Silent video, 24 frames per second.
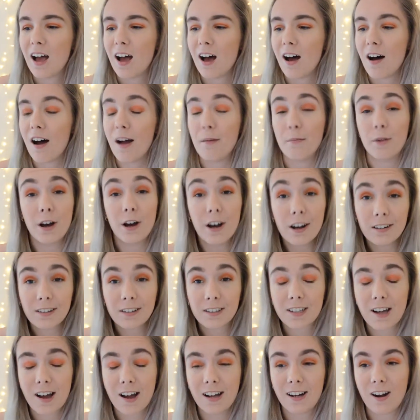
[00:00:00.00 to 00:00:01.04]
I'm
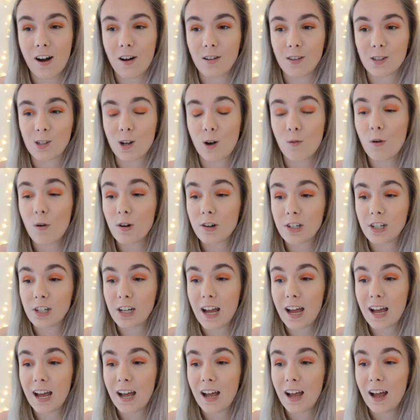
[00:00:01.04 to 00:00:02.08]
hooked, I can't stop watching
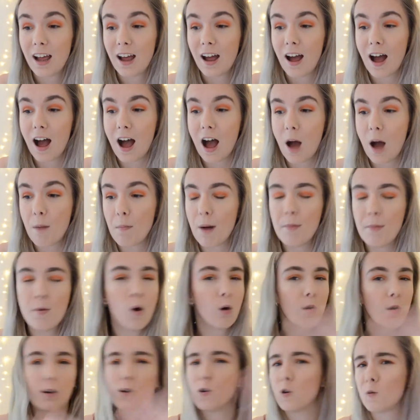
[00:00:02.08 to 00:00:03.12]
it. I'm
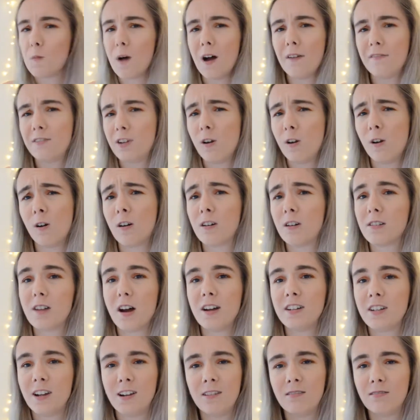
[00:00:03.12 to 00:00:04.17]
not going to talk about it for too long because
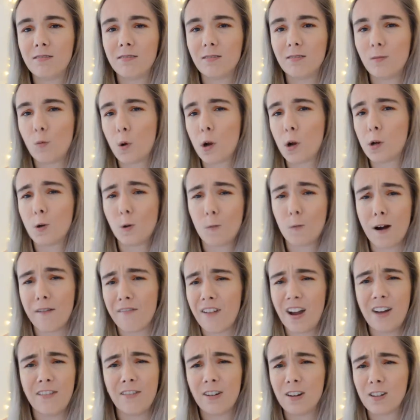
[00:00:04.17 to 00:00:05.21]
I don't want to talk about
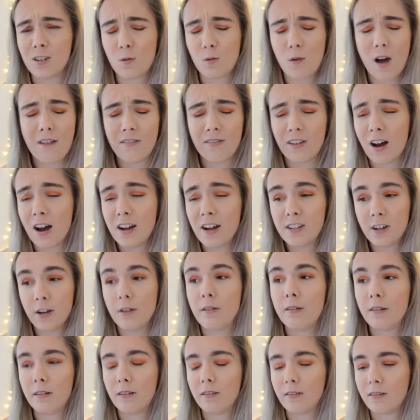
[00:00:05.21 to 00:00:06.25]
favourites or whatever. I
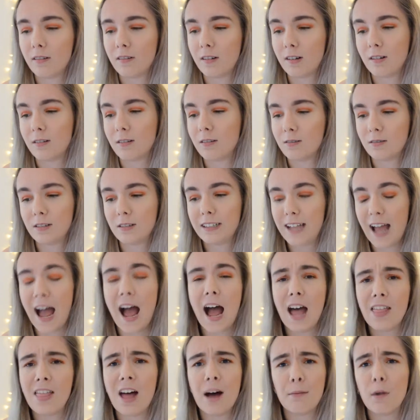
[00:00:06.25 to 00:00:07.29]
don't
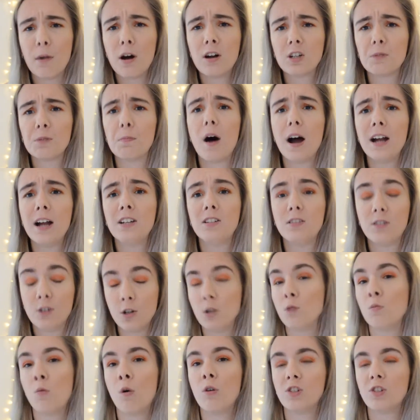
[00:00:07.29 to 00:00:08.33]
care that much, but I
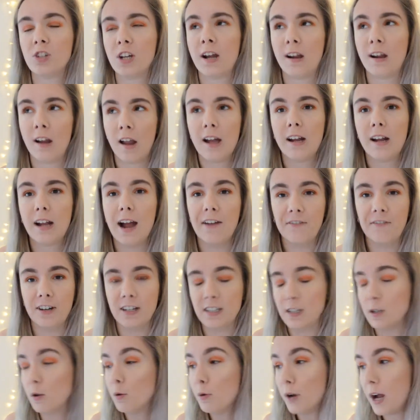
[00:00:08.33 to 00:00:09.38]
do watch it like every
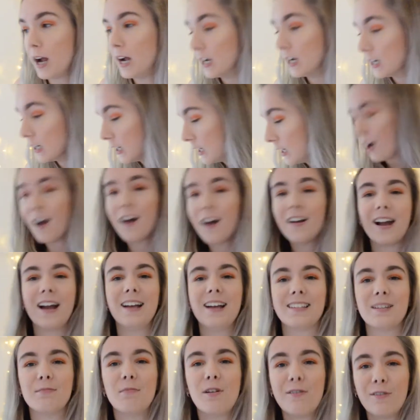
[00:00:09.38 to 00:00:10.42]
single day. Okay,
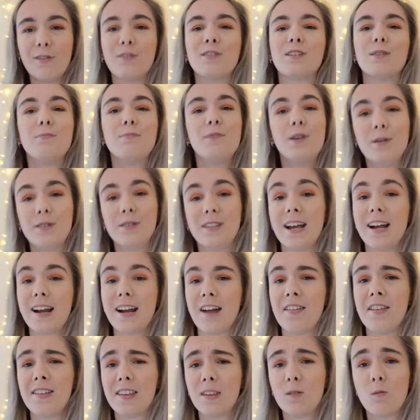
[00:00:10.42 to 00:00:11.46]
so moving on to music,
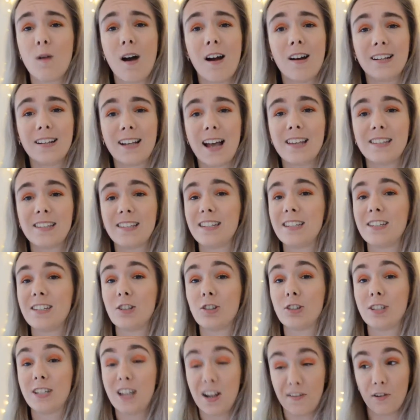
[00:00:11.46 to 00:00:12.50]
and this is where it gets
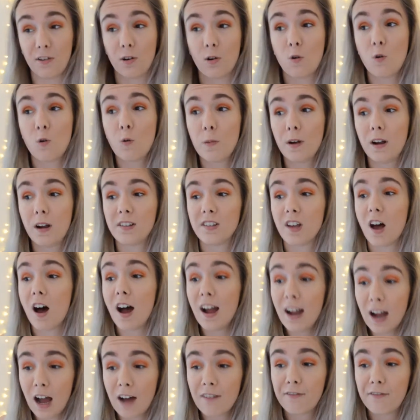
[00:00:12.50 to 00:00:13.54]
difficult because
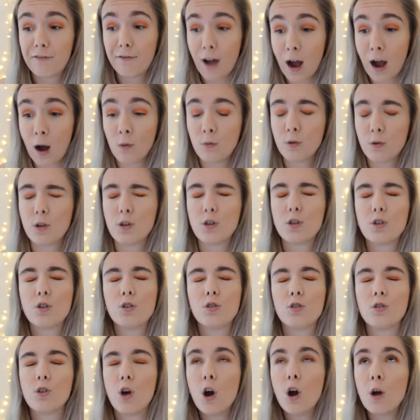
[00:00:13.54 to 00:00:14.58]
I have found
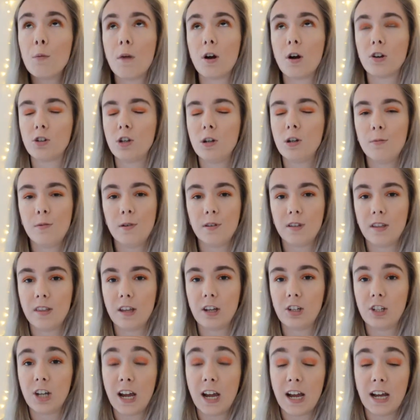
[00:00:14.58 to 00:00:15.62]
so much new music
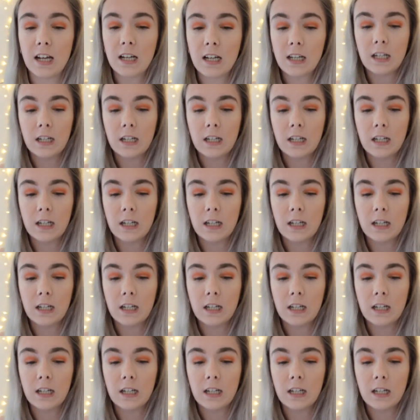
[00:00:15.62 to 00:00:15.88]
this year.